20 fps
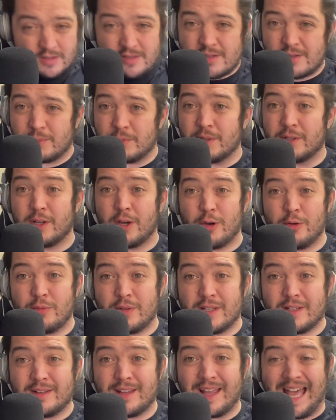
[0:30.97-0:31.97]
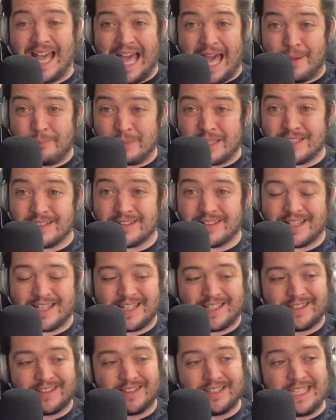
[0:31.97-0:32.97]
So when COVID happened, I
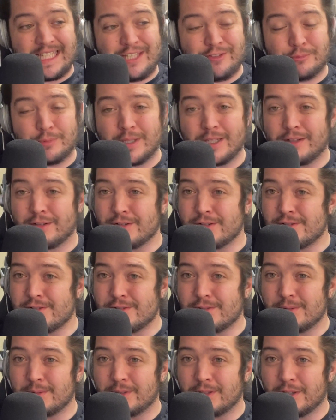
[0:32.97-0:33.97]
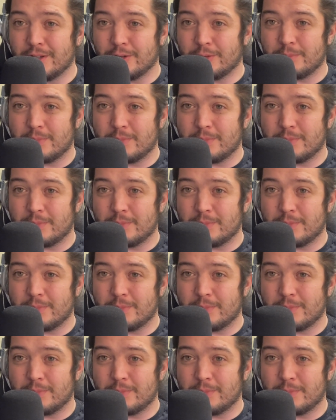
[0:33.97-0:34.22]
had to leave my art studio